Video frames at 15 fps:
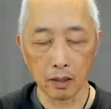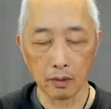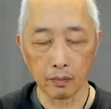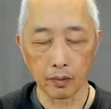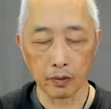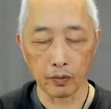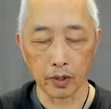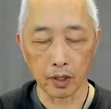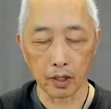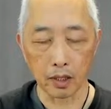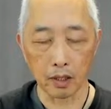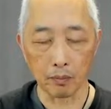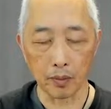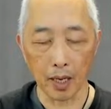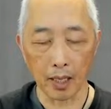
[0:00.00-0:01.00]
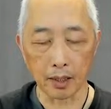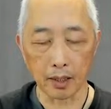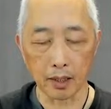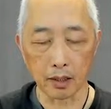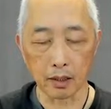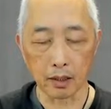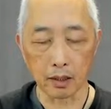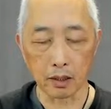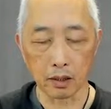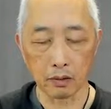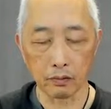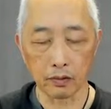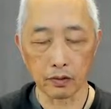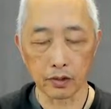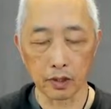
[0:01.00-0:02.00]
but we're going to combine it
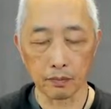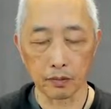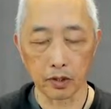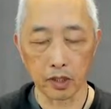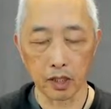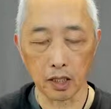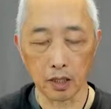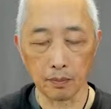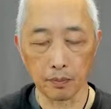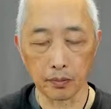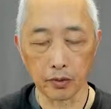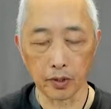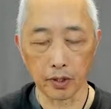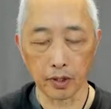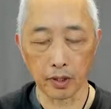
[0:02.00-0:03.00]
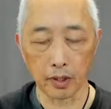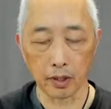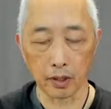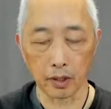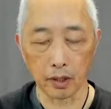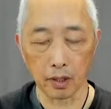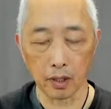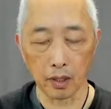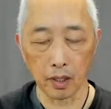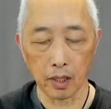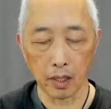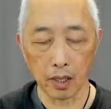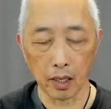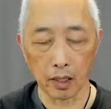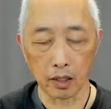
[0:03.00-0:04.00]
with some deep breathing,
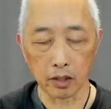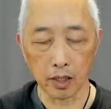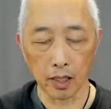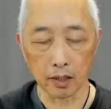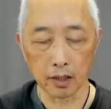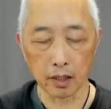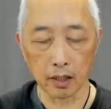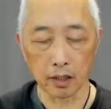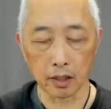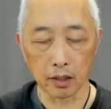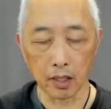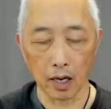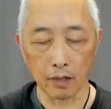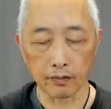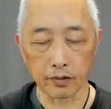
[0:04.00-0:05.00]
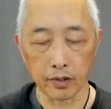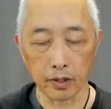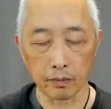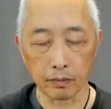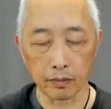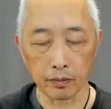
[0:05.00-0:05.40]
energizing the diaphragm.